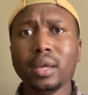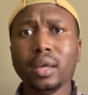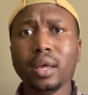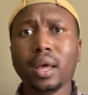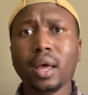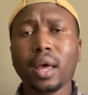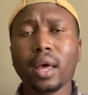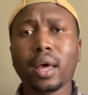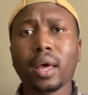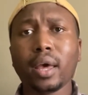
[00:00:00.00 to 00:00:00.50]

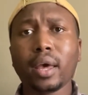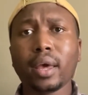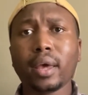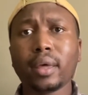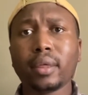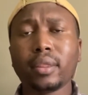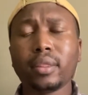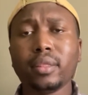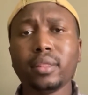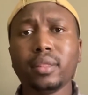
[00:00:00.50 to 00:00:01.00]
the
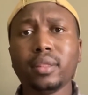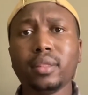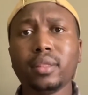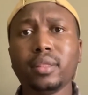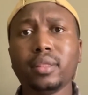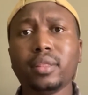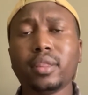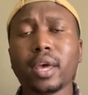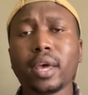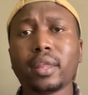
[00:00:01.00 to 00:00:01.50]

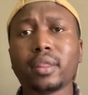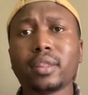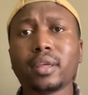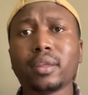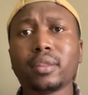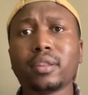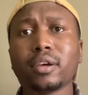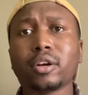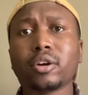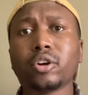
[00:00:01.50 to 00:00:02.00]

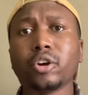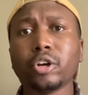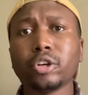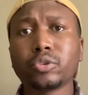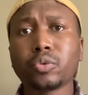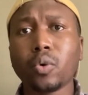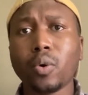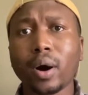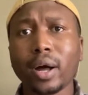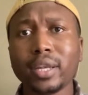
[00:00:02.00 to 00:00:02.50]
good
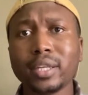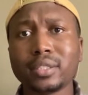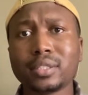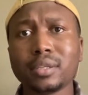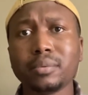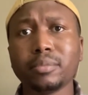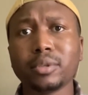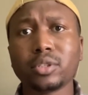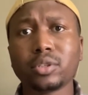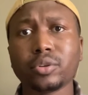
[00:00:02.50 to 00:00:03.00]
quality
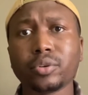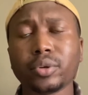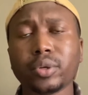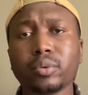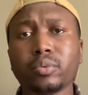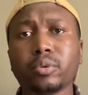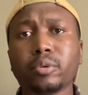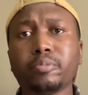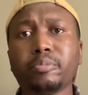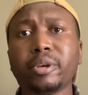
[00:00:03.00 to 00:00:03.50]
material
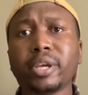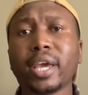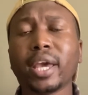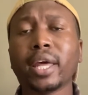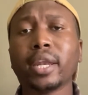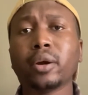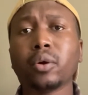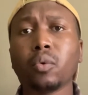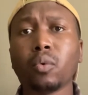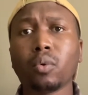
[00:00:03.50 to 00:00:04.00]
would be
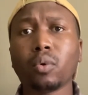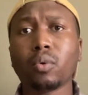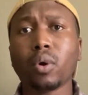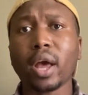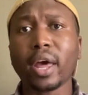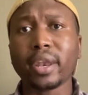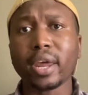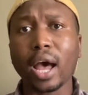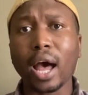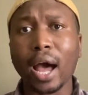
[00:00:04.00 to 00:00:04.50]
at
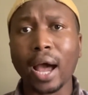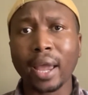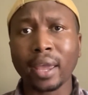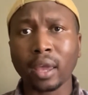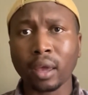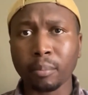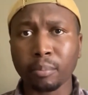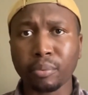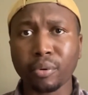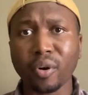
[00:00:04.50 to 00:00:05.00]
a higher
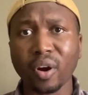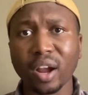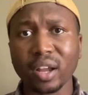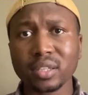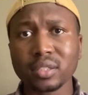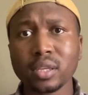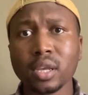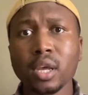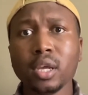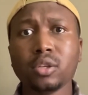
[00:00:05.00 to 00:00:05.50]
price.
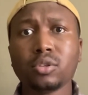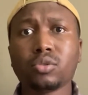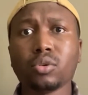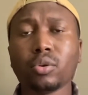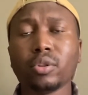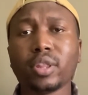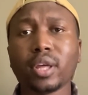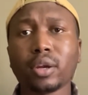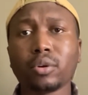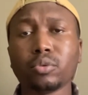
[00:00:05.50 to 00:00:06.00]
So
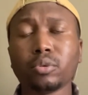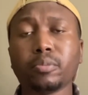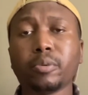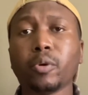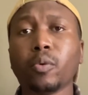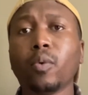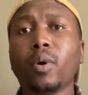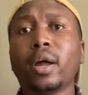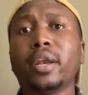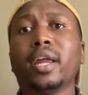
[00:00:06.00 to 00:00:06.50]
that would be
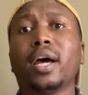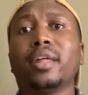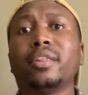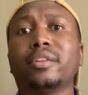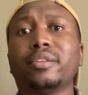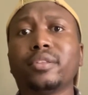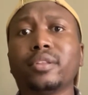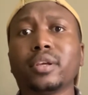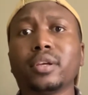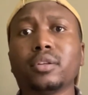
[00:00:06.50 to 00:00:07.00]
one other
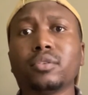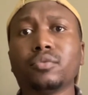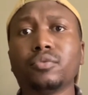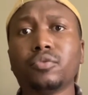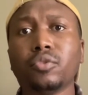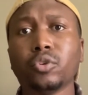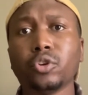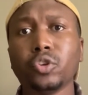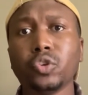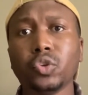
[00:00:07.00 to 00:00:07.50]
thing
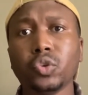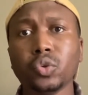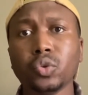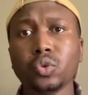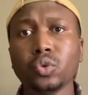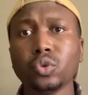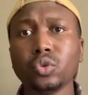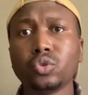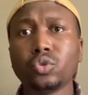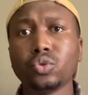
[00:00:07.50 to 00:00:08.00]
for you
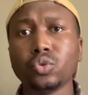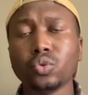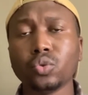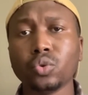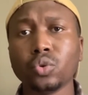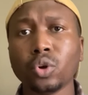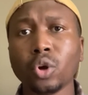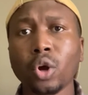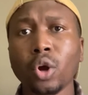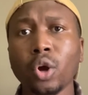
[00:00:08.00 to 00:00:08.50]
to
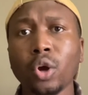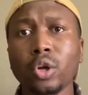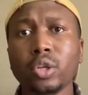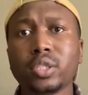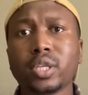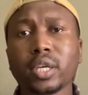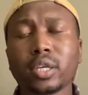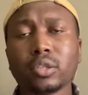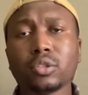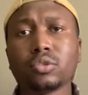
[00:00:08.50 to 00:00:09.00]

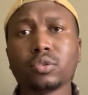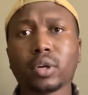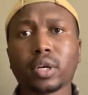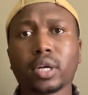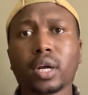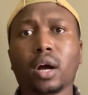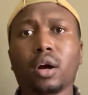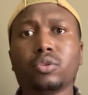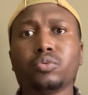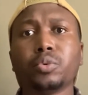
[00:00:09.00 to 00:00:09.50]
take into
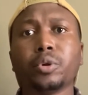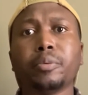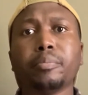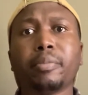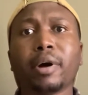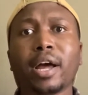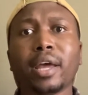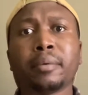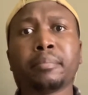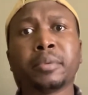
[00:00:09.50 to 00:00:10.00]
account when
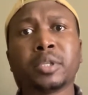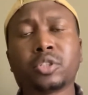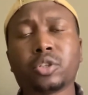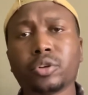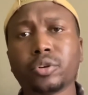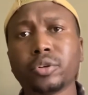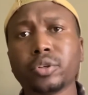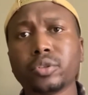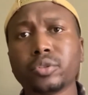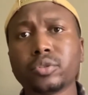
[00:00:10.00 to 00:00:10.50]
buying
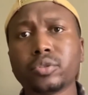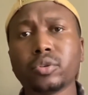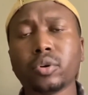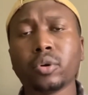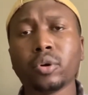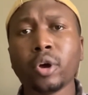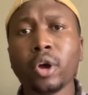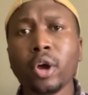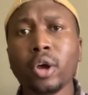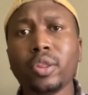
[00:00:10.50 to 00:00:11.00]
materials. So
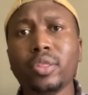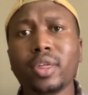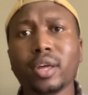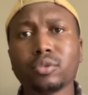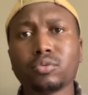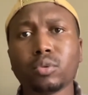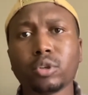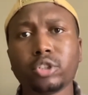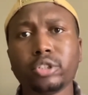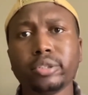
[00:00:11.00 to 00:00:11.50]
that's
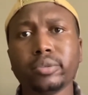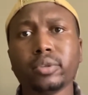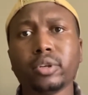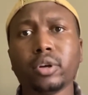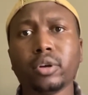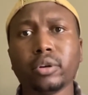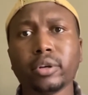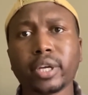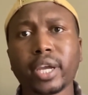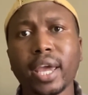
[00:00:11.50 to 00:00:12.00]
what you would
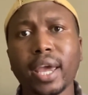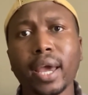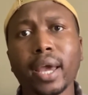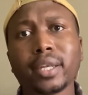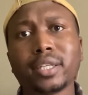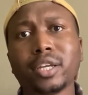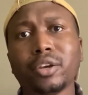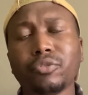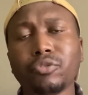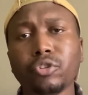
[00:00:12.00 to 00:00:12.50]
look at
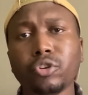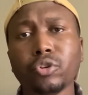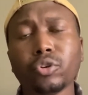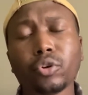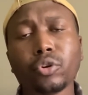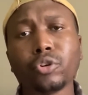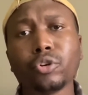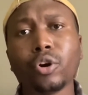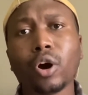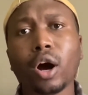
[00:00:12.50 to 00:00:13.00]
if you don't
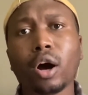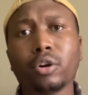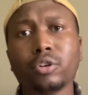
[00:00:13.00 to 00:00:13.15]
know how to